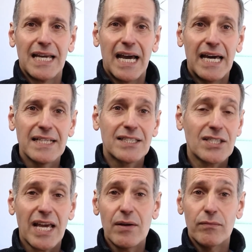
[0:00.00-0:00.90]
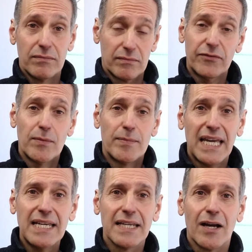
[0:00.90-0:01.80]
And it's the same for
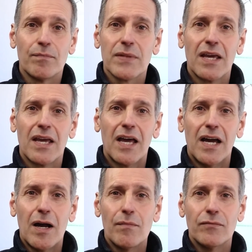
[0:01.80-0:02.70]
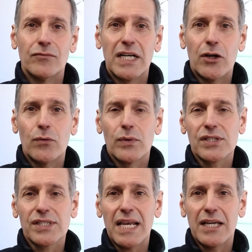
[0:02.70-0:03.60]
Makeda, really, who was
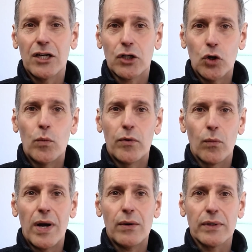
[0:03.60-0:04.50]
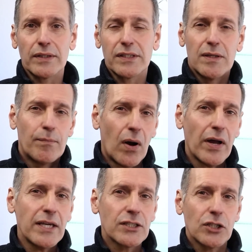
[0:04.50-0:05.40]
selling her corporate wellness, and the
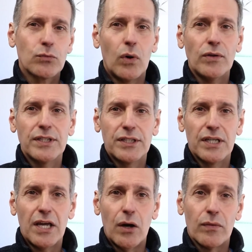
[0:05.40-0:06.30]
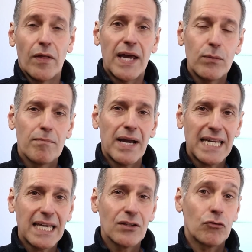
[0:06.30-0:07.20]
buyers just wanted to know that they were
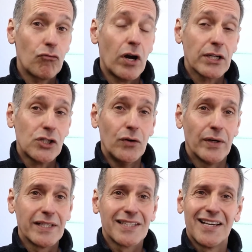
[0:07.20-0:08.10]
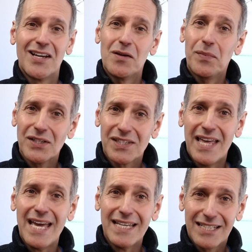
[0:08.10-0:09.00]
making the right choice because
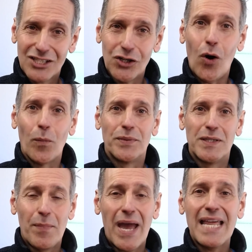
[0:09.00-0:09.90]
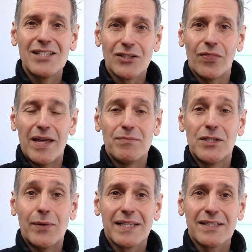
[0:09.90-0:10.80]
their job depends on them
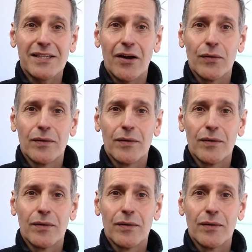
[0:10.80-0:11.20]
doing so.